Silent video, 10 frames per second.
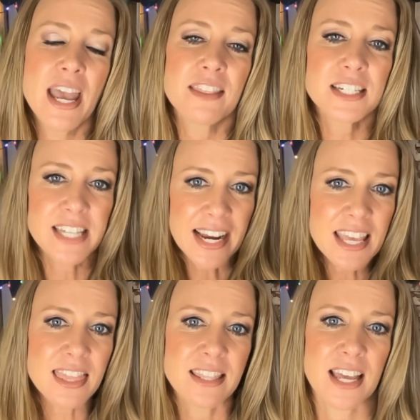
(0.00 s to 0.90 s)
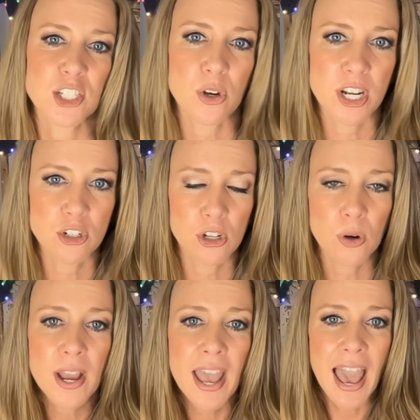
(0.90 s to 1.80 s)
The second thing that's going to do,
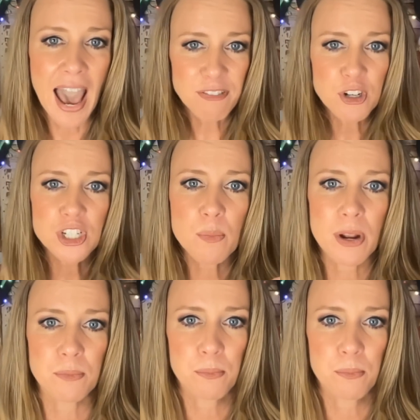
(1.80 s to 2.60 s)
after someone